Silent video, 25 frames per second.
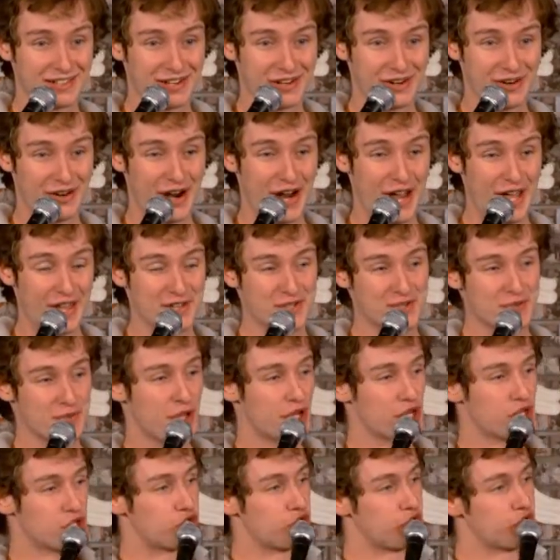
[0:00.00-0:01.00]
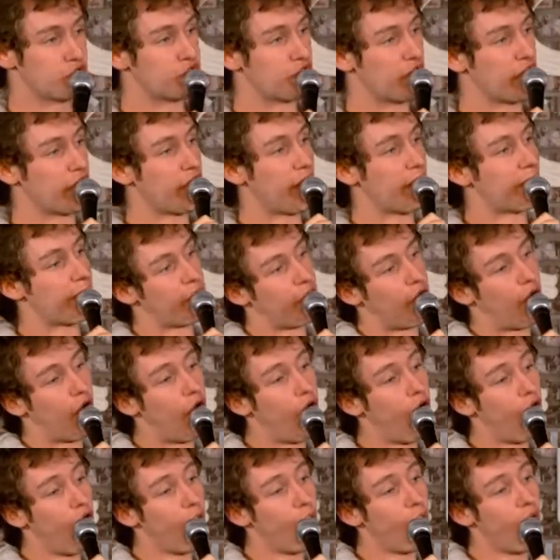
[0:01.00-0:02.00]
Right? It's like Jesus hanging up in the
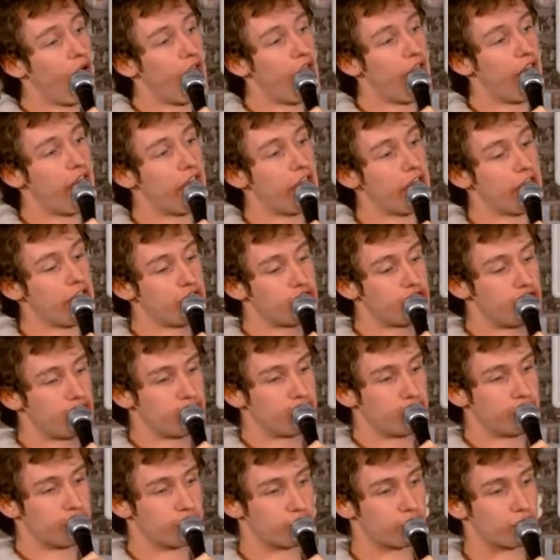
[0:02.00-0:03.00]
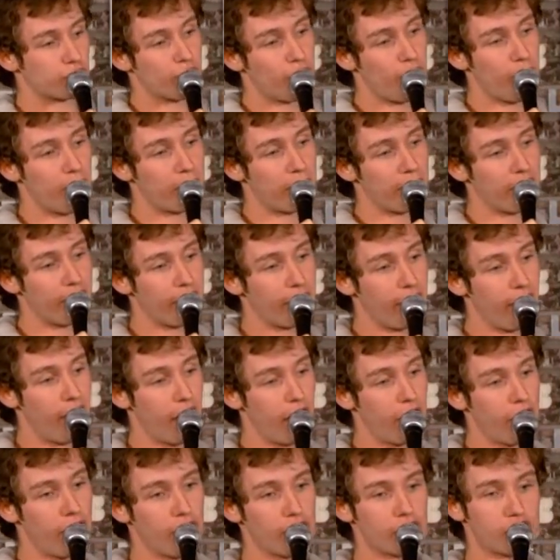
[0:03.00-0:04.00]
hallway, Jesus throw
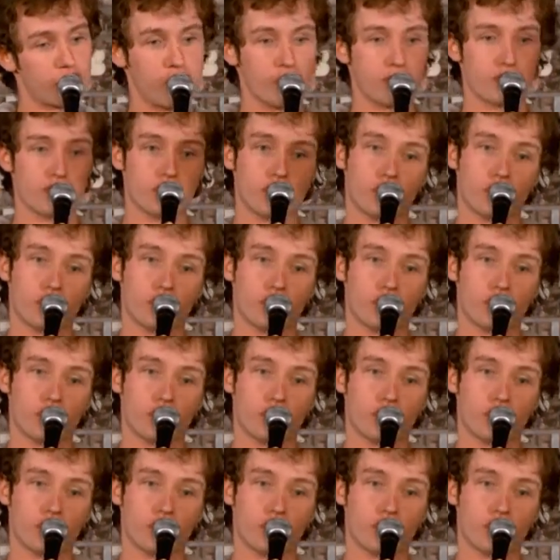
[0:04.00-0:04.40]
pillow, Jesus